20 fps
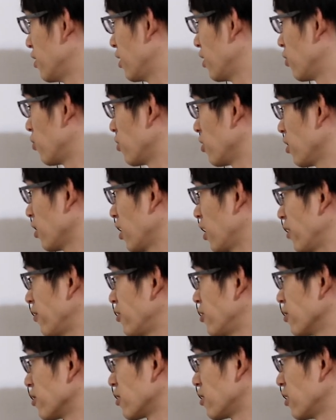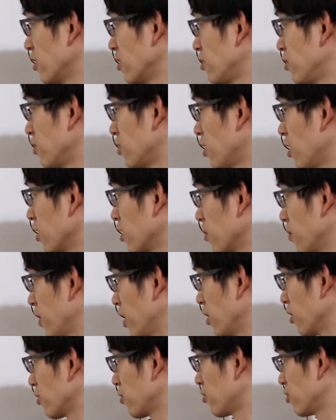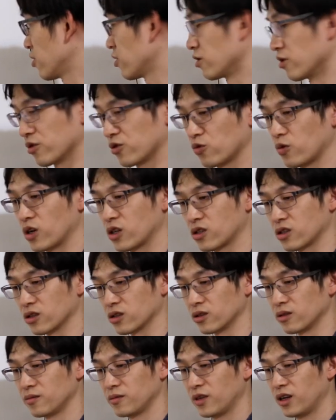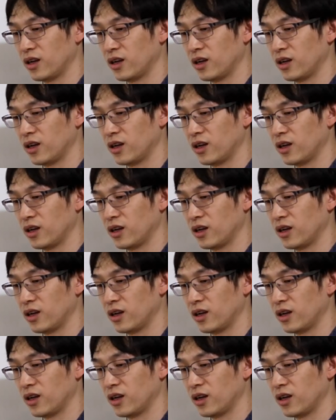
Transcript: then we have to start to talk about crystal structure,